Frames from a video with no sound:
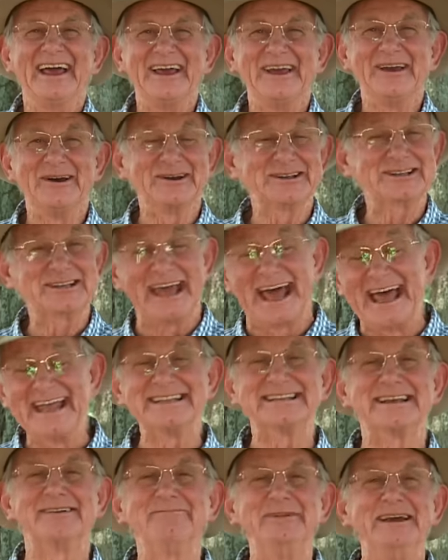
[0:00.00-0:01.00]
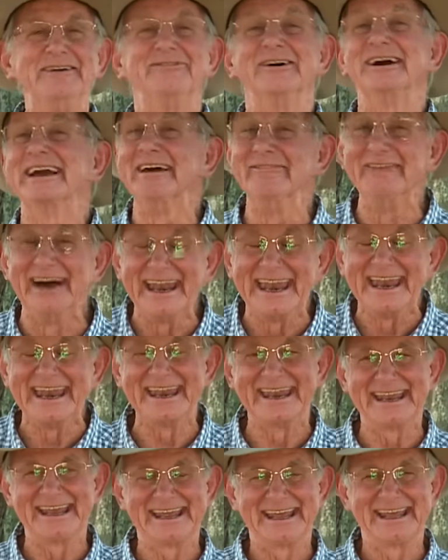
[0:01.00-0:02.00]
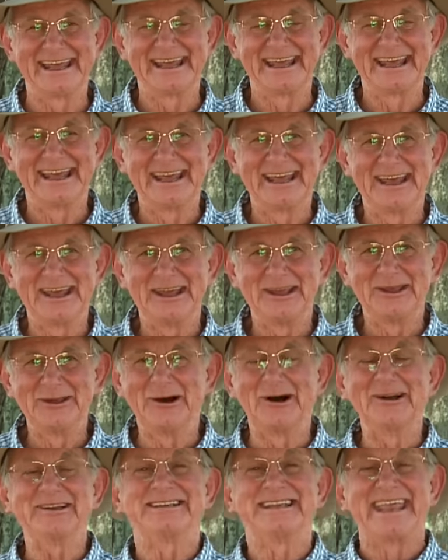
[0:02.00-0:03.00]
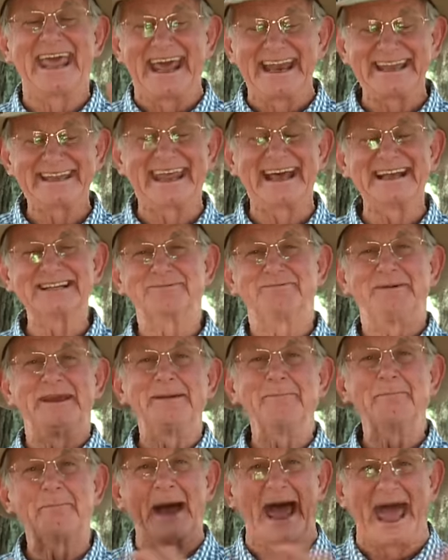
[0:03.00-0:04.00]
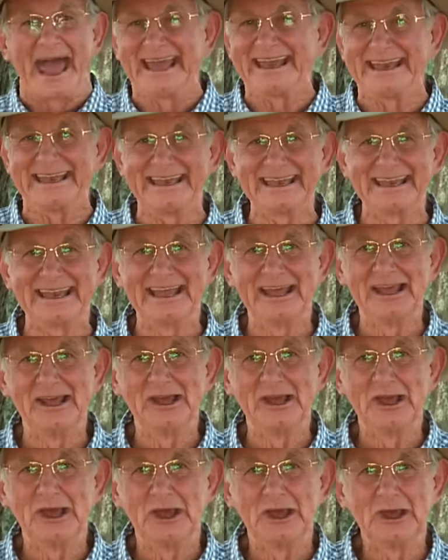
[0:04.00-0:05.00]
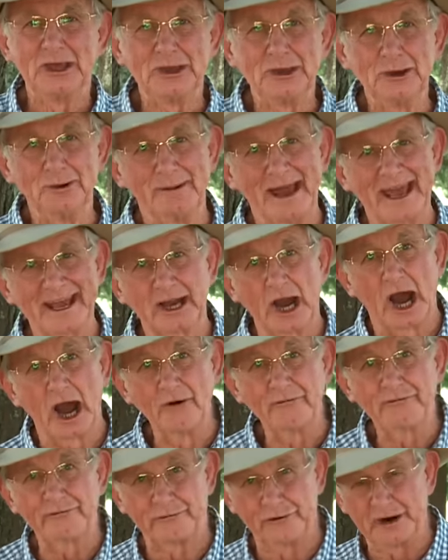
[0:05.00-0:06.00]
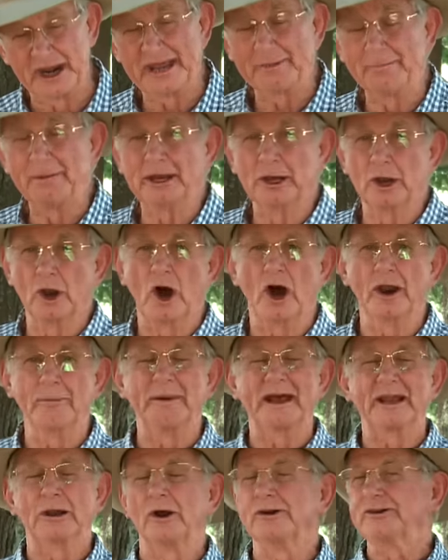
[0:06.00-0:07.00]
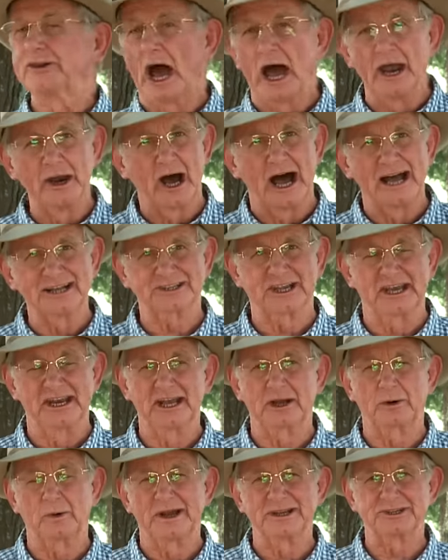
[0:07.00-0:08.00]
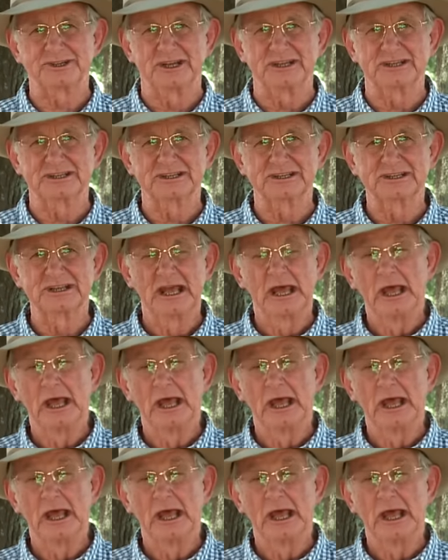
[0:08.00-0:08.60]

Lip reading: Your sins have been forgiven. Your debt has been paid. You may go free, but Lord, don't ask any questions.